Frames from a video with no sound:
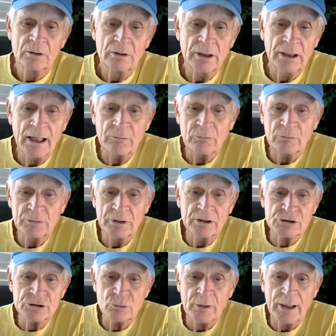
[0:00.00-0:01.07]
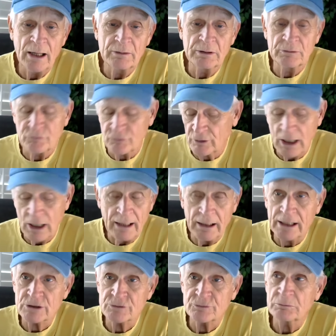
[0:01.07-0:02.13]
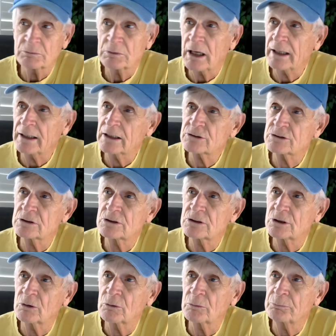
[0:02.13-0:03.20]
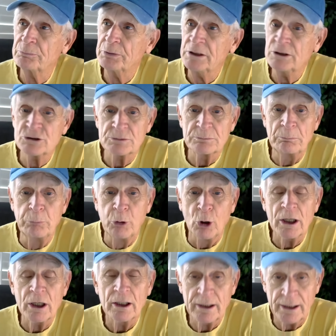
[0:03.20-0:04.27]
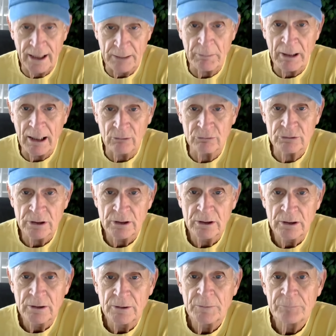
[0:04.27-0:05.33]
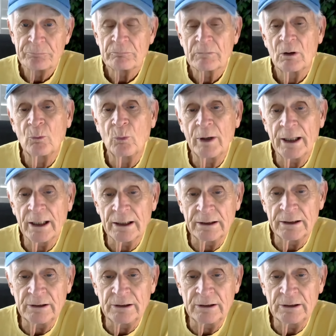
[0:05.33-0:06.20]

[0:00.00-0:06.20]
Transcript: And I guess until Pete's book came out, when he